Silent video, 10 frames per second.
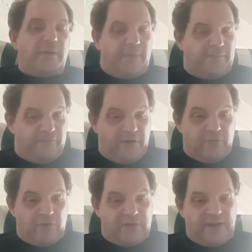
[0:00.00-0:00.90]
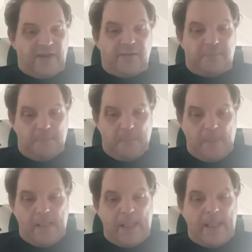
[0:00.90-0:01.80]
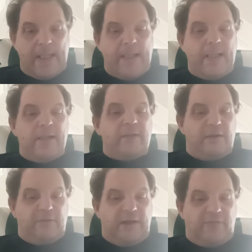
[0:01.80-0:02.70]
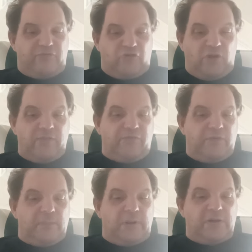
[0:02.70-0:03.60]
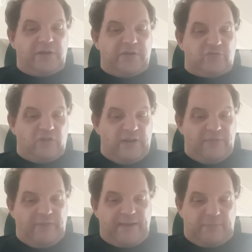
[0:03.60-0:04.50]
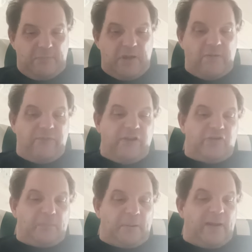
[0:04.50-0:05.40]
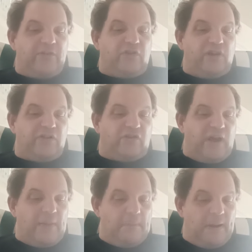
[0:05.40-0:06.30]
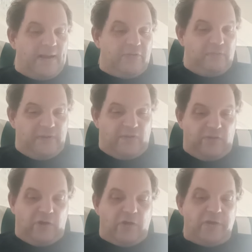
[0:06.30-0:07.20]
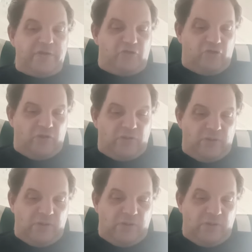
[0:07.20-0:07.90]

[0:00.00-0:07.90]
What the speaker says: I have no idea. There we have John from Mondo Televec Movies. Plays in the same band with Nige.